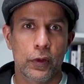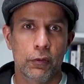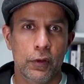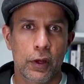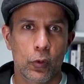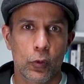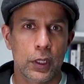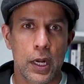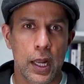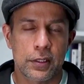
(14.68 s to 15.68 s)
we have to
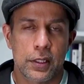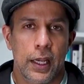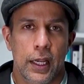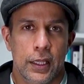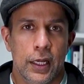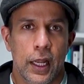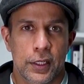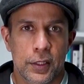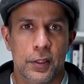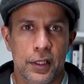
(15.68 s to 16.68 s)
work less. I think
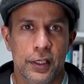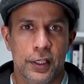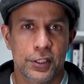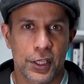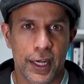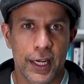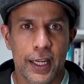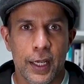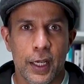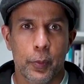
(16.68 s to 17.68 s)
the
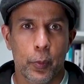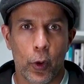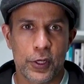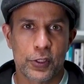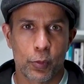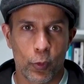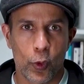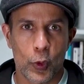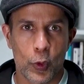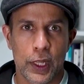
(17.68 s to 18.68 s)
history points
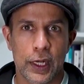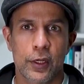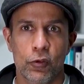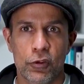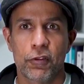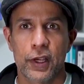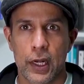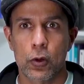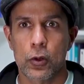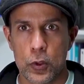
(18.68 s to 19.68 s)
more to that, we
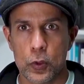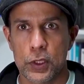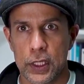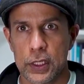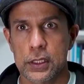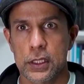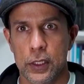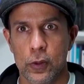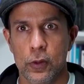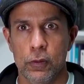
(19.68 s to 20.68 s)
figure out new things,
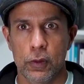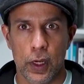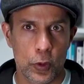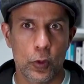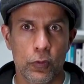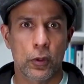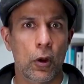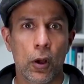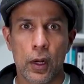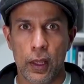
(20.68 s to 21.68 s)
to do. We're going to
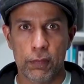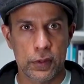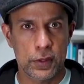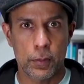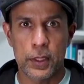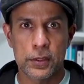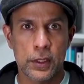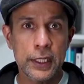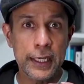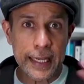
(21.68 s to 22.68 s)
all have this
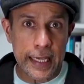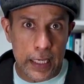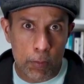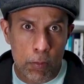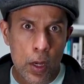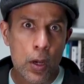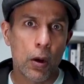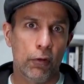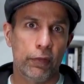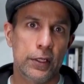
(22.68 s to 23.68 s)
amazing team
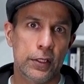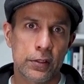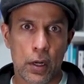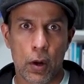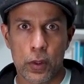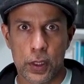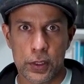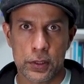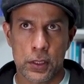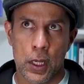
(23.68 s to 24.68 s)
of agents around
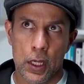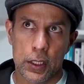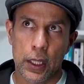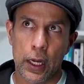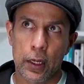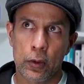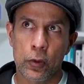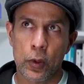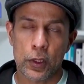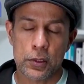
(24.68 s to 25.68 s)
us that are
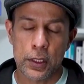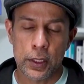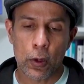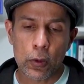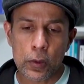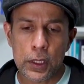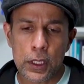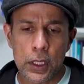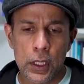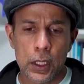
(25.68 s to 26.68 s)
going to actually not
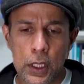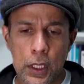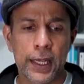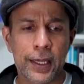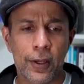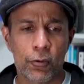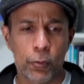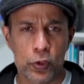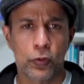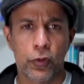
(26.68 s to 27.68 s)
only take care of most
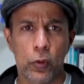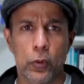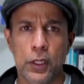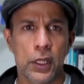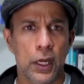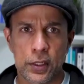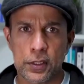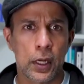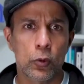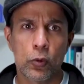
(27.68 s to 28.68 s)
of our work, they
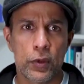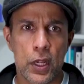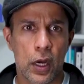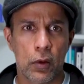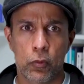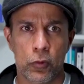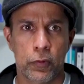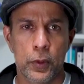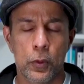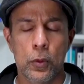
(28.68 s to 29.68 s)
understand who we are, what we
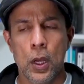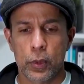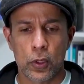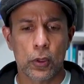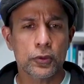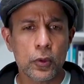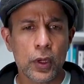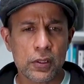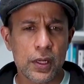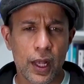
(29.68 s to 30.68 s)
do, but they're also
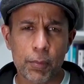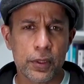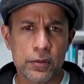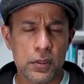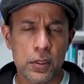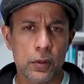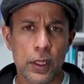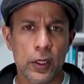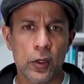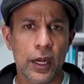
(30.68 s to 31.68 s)
going to actually help us,
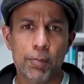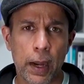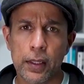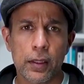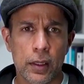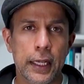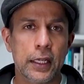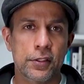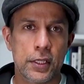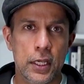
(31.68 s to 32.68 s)
get better.
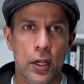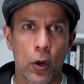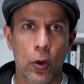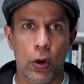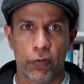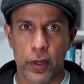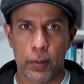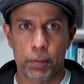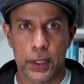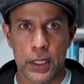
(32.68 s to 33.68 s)
Take a CEO of a
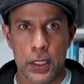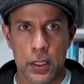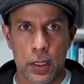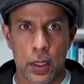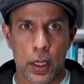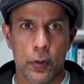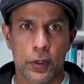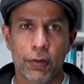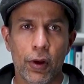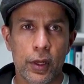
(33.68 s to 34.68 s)
company,
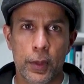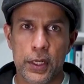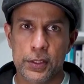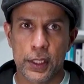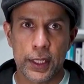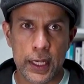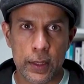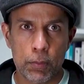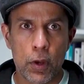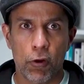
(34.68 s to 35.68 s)
they've got an amazing
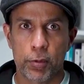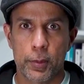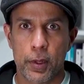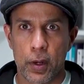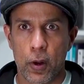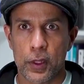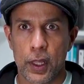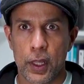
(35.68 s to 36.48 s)
team of people around